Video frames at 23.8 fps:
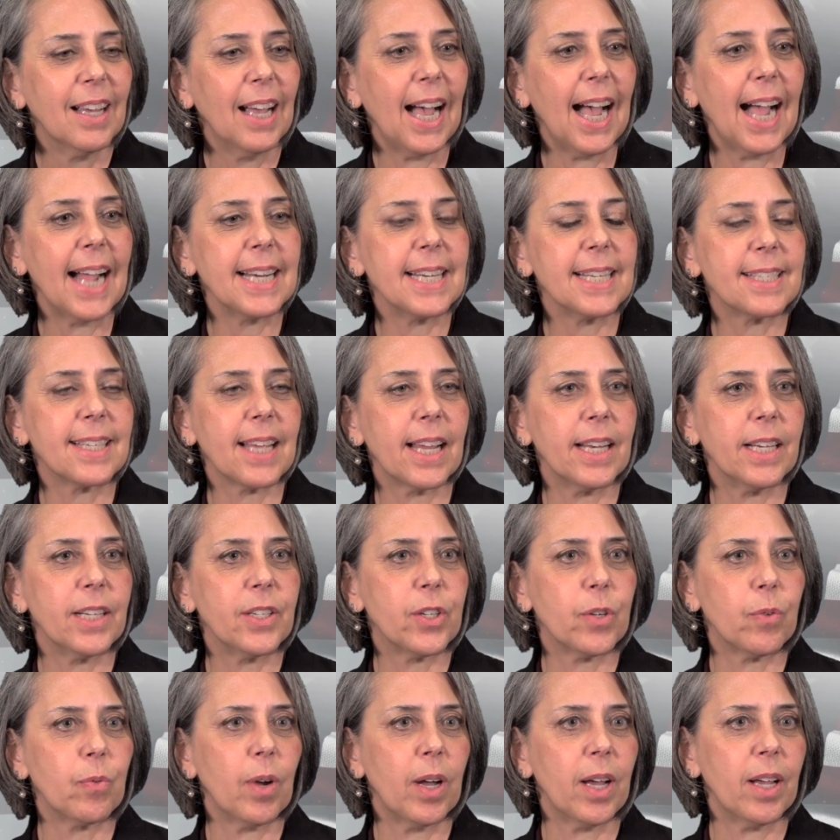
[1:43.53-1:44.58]
I decided
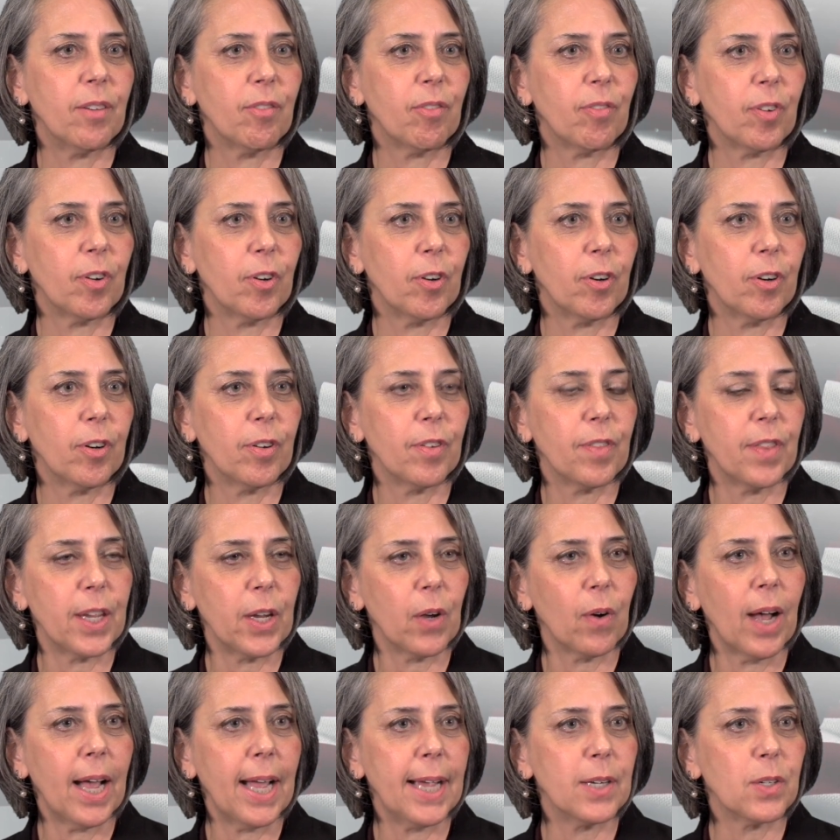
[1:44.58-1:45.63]
to run for the
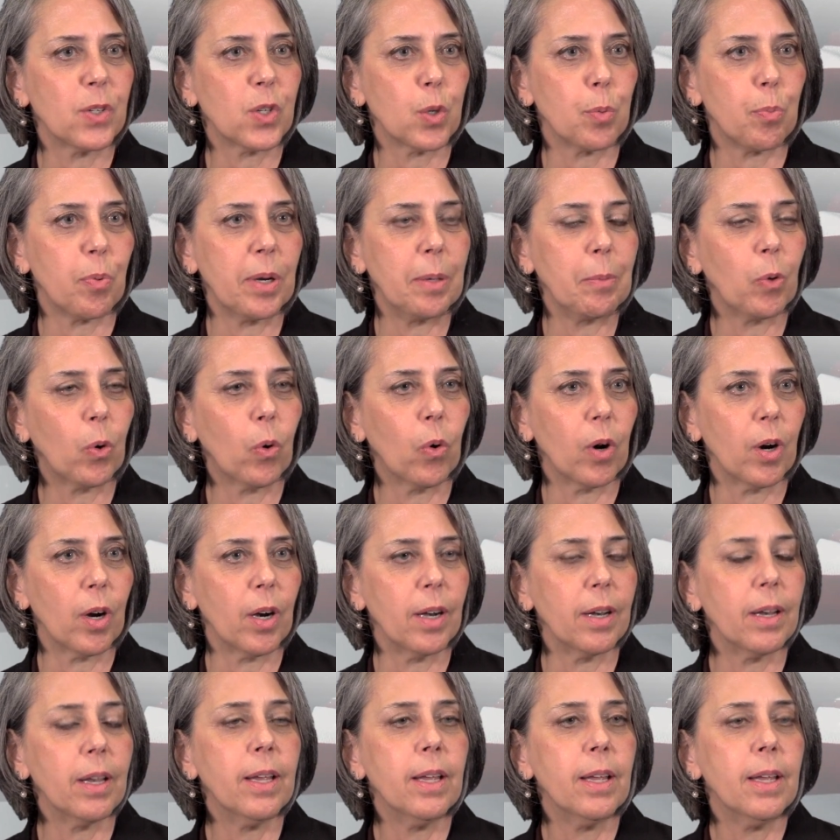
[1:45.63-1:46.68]
Ohio Supreme Court